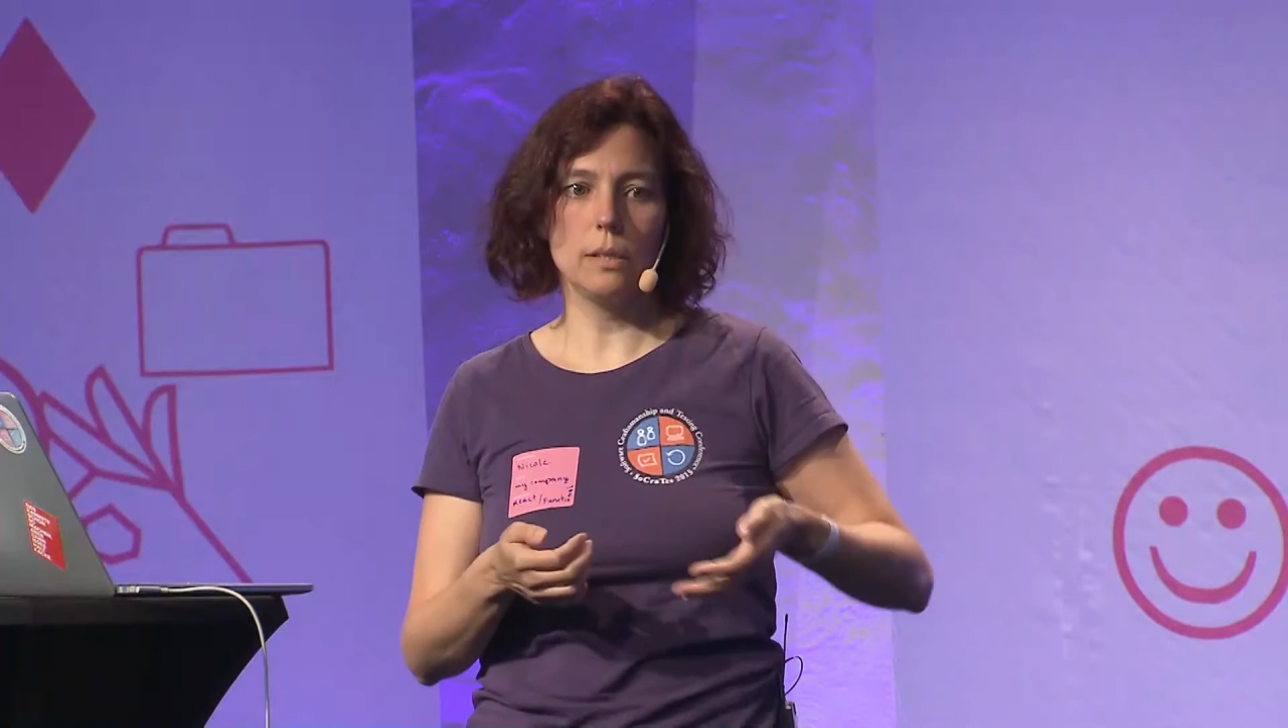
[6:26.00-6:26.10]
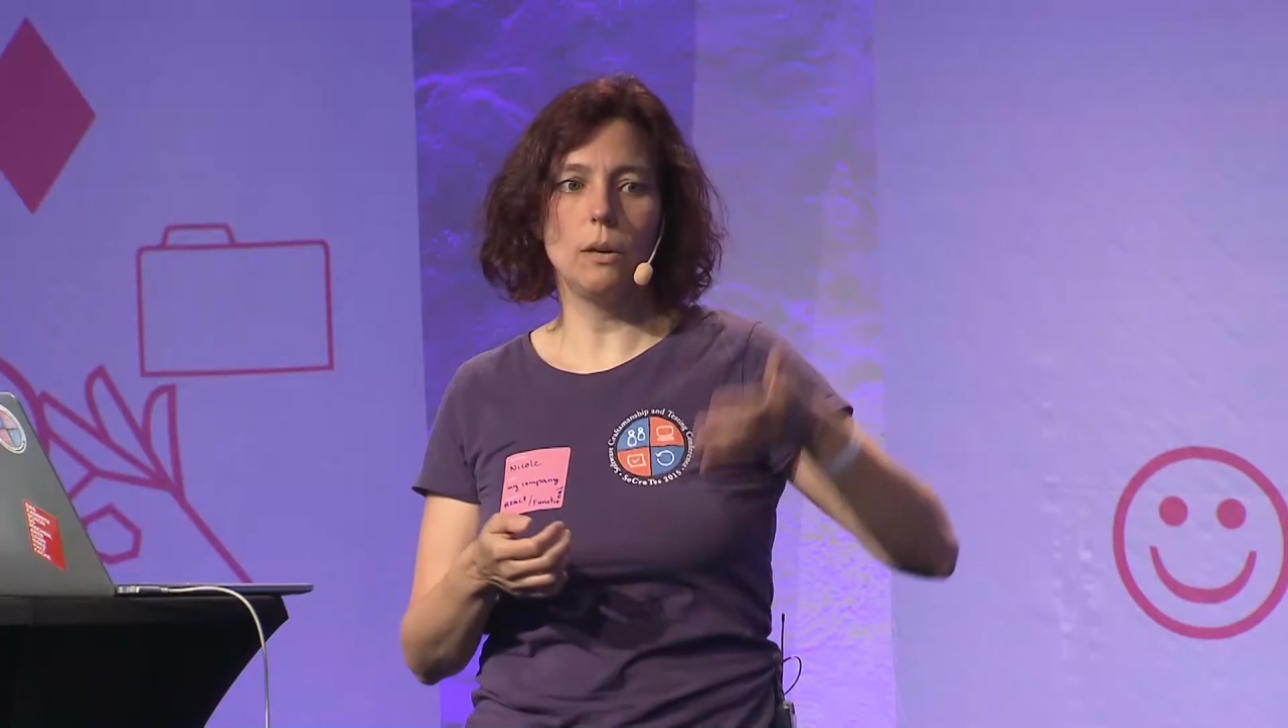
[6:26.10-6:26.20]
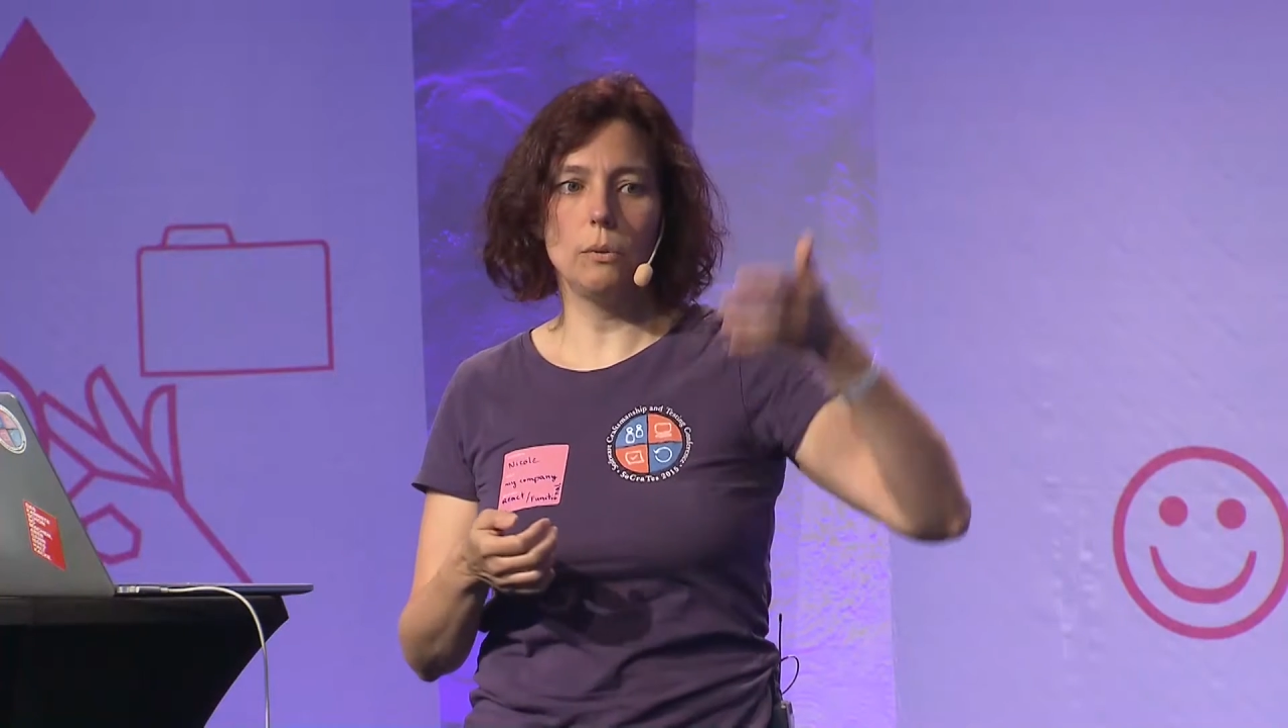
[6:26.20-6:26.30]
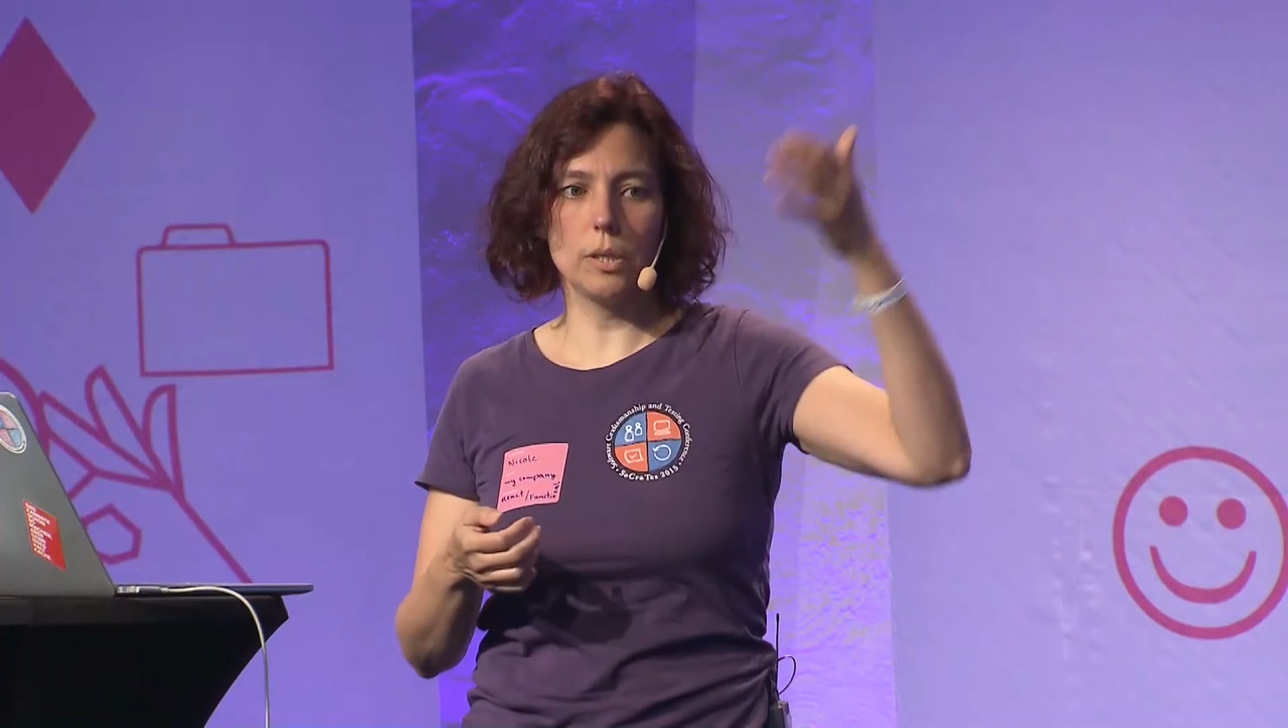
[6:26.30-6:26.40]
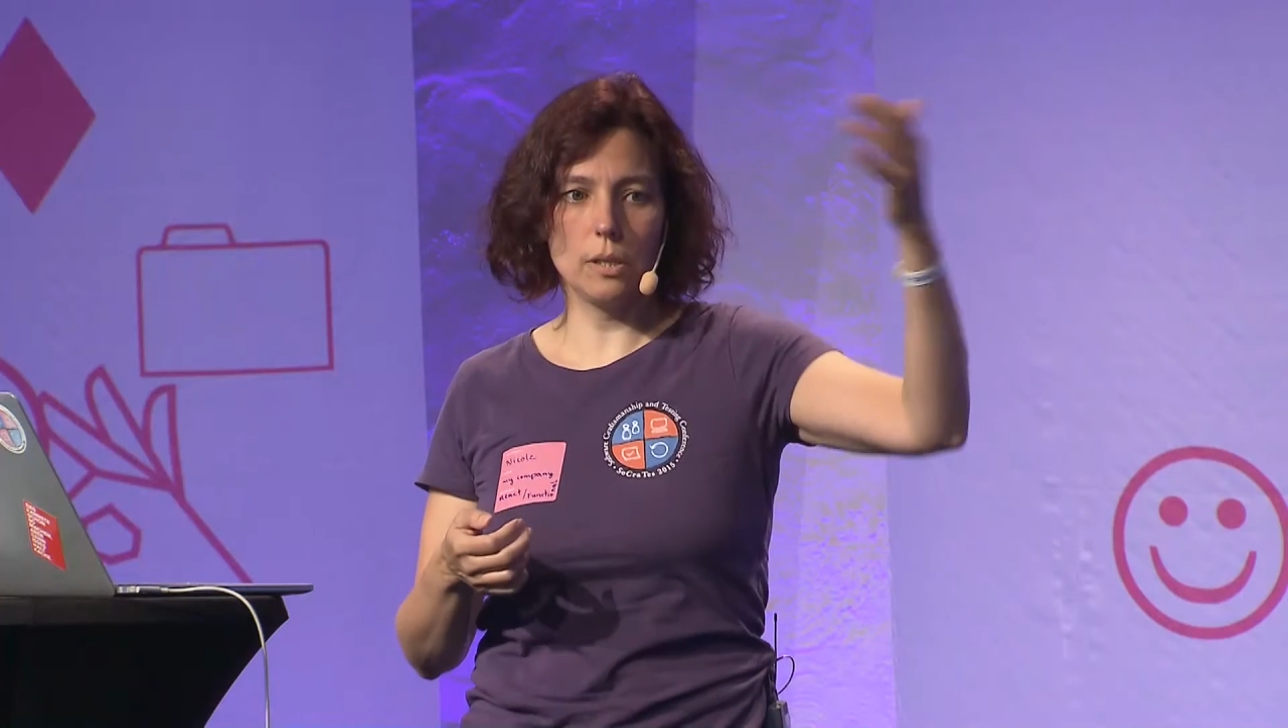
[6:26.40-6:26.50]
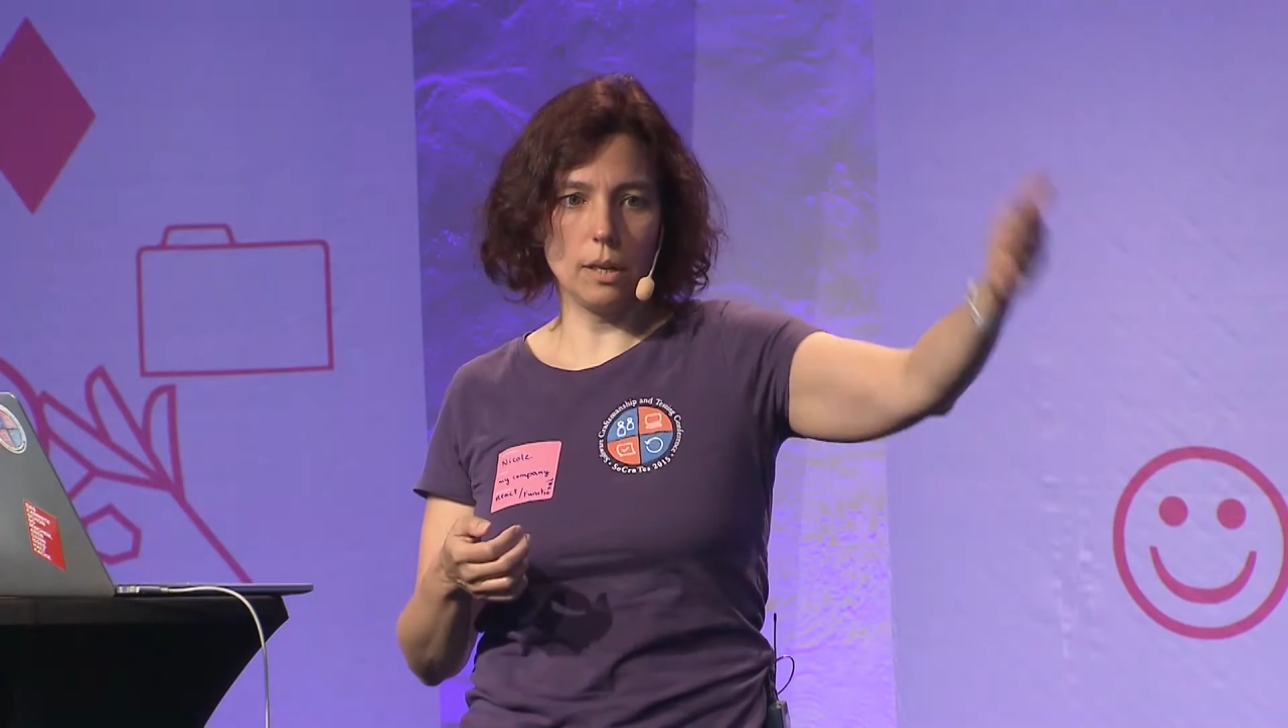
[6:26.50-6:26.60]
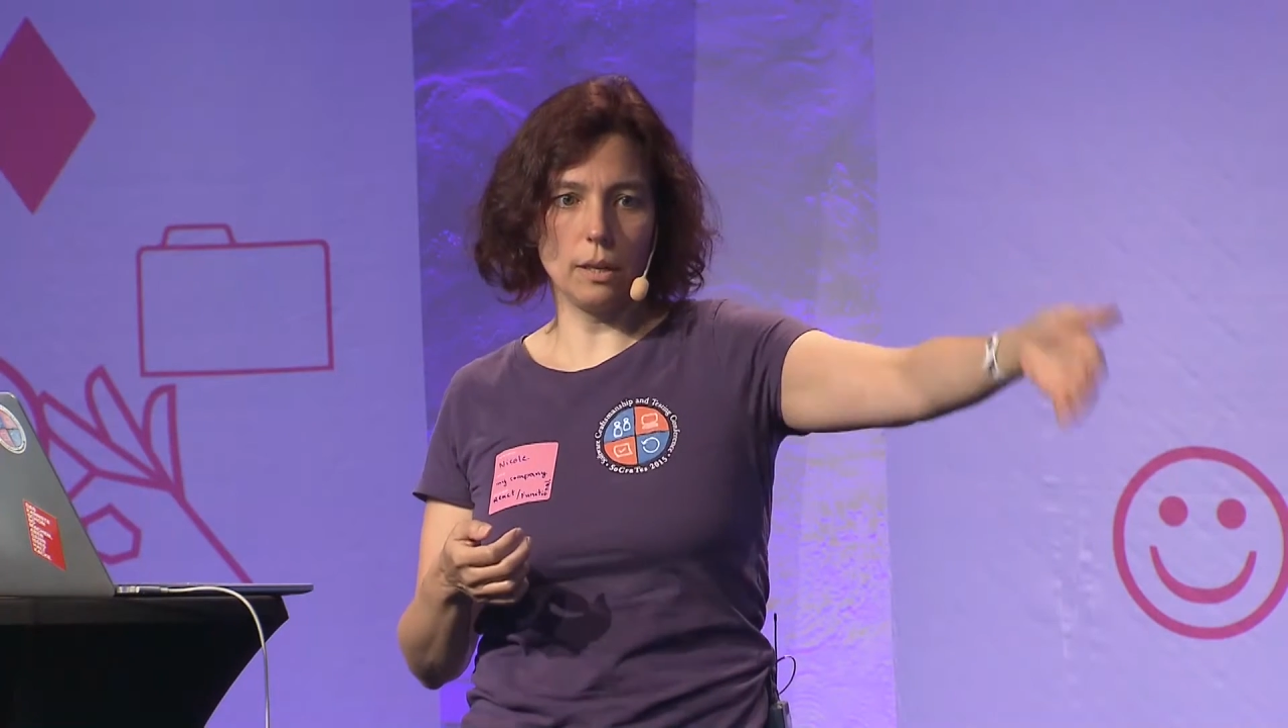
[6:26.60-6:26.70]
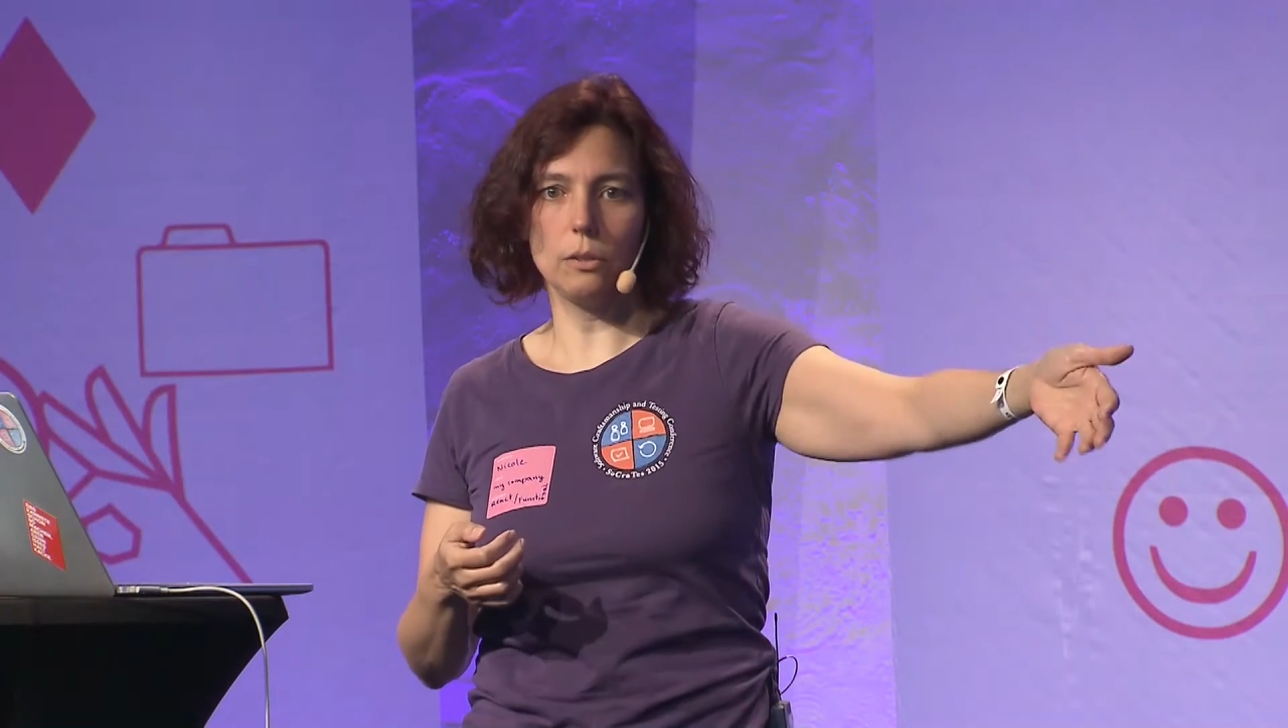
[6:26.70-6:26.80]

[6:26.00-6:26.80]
now we're selling